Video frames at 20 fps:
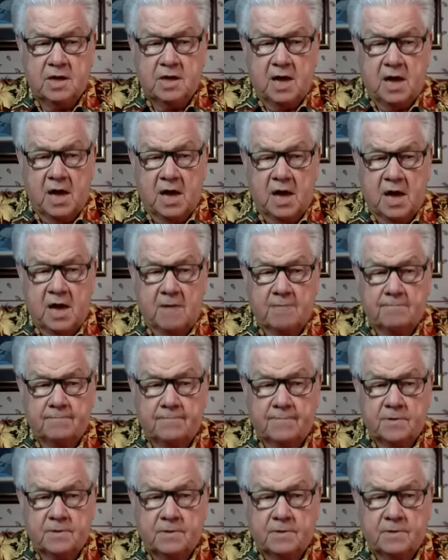uh,
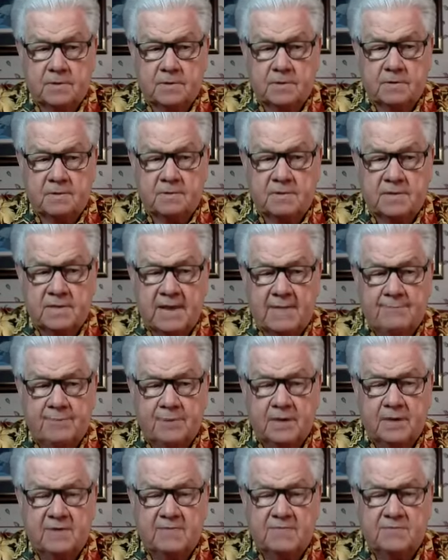that
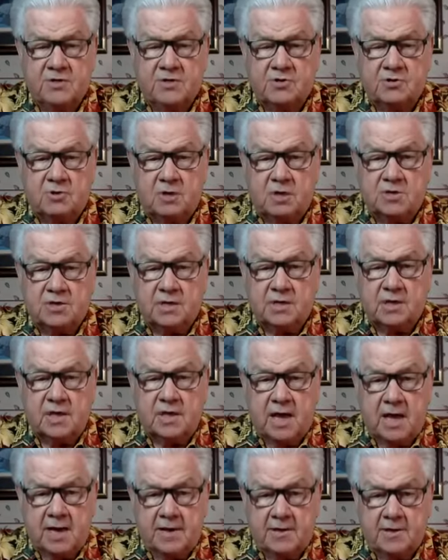believes in trusting
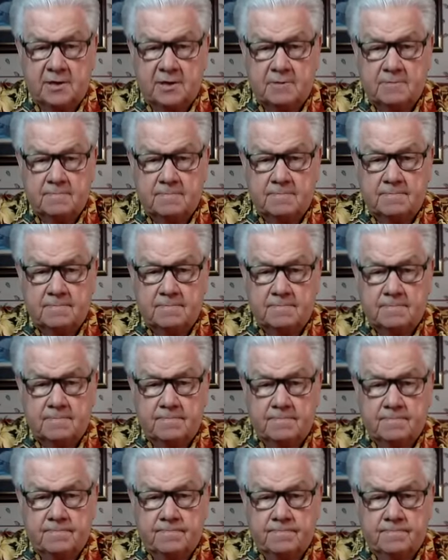god mm-hmm.
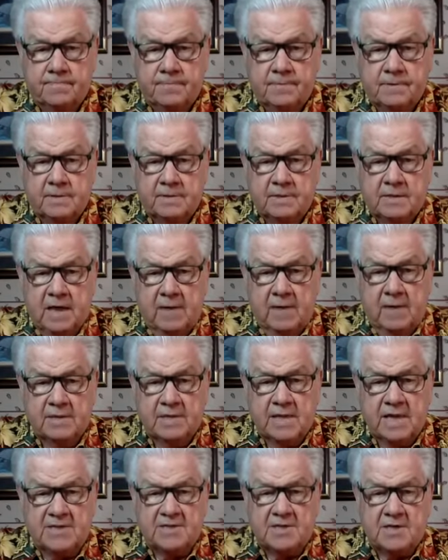i mean
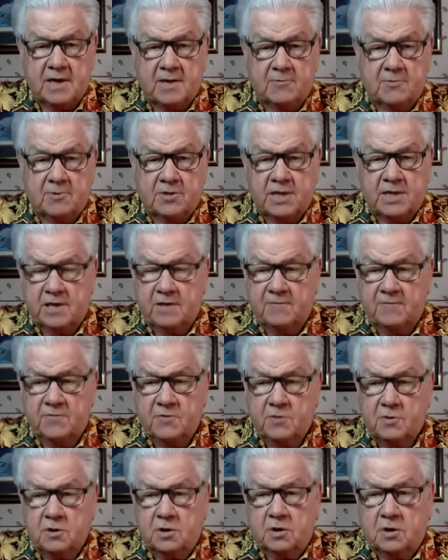that's another thing if you
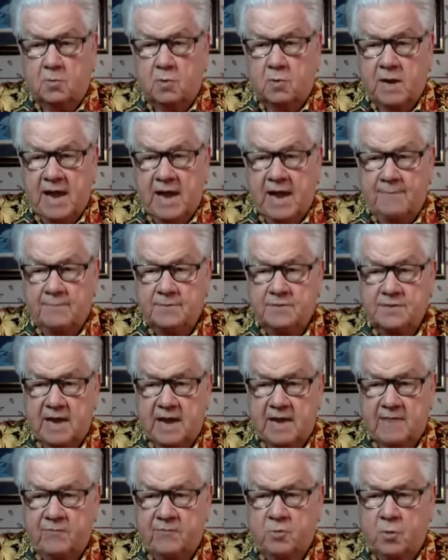look at what happens
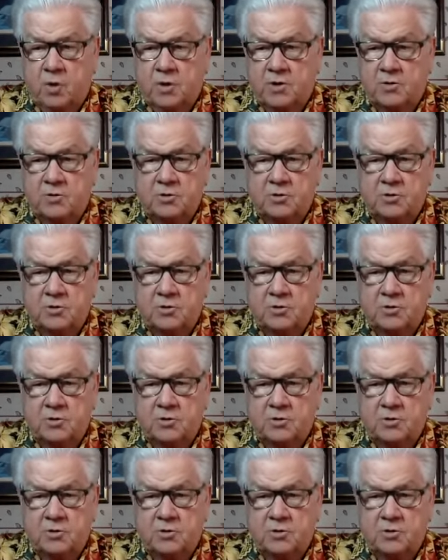everywhere you